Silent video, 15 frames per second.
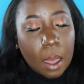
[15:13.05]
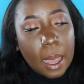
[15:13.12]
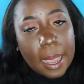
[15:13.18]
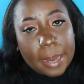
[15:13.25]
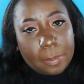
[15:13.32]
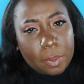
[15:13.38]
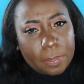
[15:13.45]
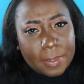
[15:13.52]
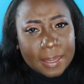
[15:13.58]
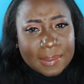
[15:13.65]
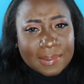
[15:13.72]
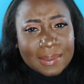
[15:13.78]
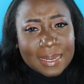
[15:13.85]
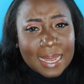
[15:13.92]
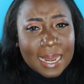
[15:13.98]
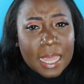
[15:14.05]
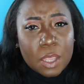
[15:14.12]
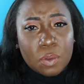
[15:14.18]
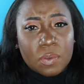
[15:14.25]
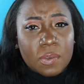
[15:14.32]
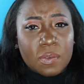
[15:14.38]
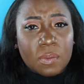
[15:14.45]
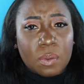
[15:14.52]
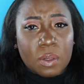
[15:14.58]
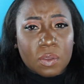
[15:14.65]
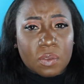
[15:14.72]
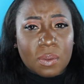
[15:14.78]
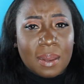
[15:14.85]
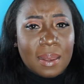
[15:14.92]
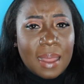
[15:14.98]
eyebrow pencil that I use is
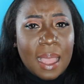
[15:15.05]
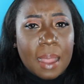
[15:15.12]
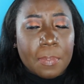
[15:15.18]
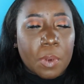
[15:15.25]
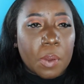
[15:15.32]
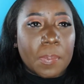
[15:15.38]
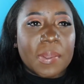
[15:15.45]
also in dark brown,